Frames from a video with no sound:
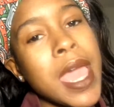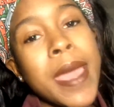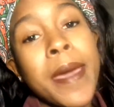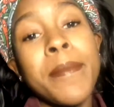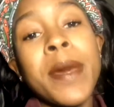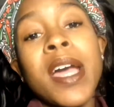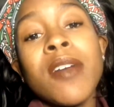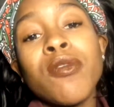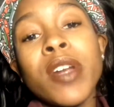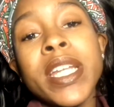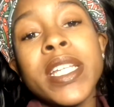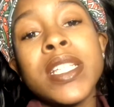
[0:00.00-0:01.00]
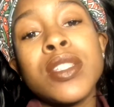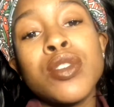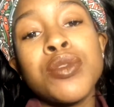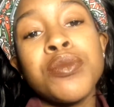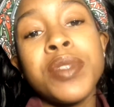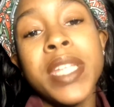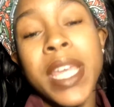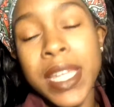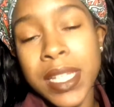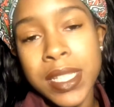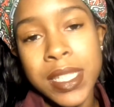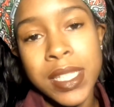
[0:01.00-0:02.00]
I ready to
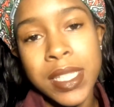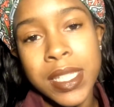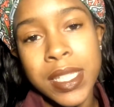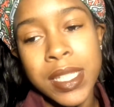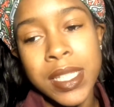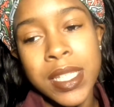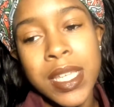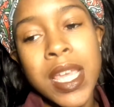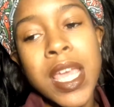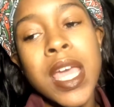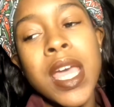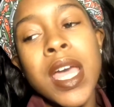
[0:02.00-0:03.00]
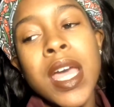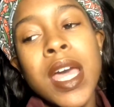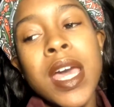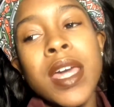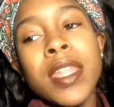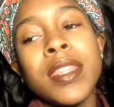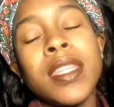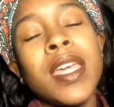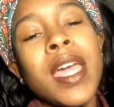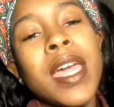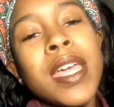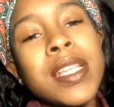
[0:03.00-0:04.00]
date? The
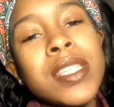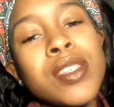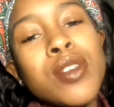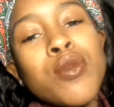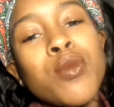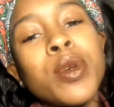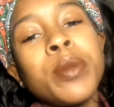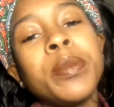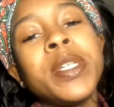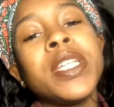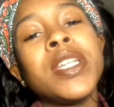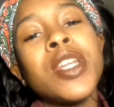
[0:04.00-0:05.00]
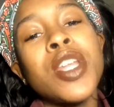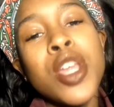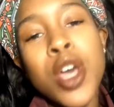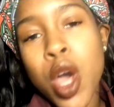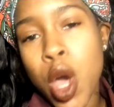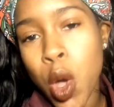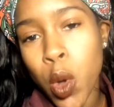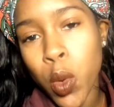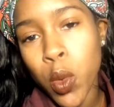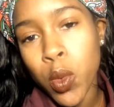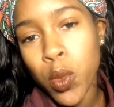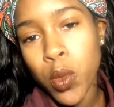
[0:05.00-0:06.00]
answer would be
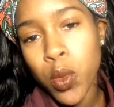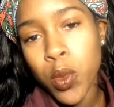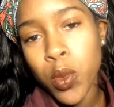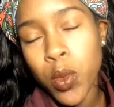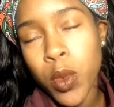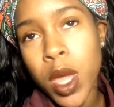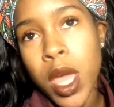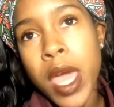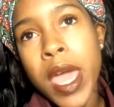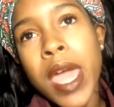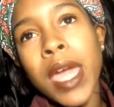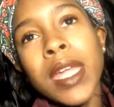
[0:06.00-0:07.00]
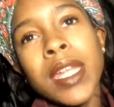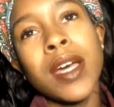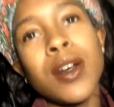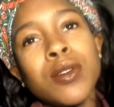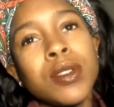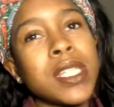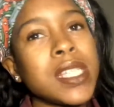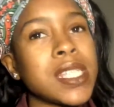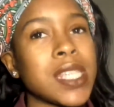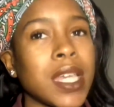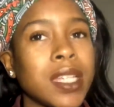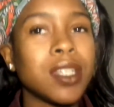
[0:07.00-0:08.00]
no. And I only
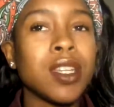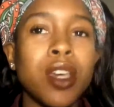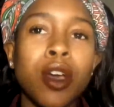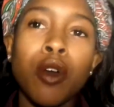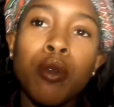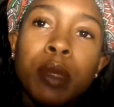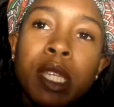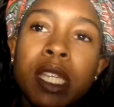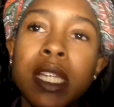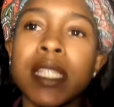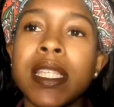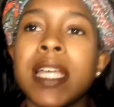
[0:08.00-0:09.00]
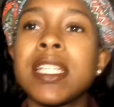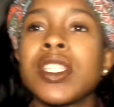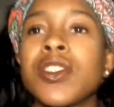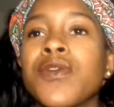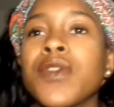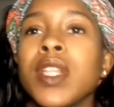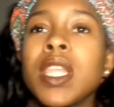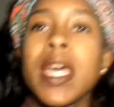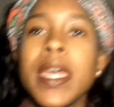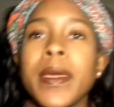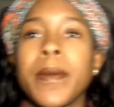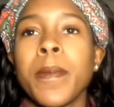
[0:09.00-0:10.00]
say no because I just feel
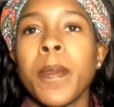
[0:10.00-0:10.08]
like